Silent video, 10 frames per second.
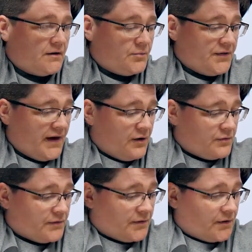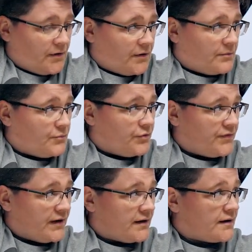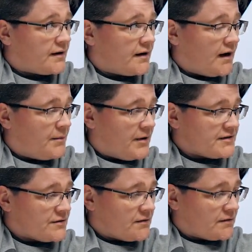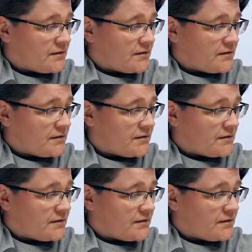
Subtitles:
without moving a muscle.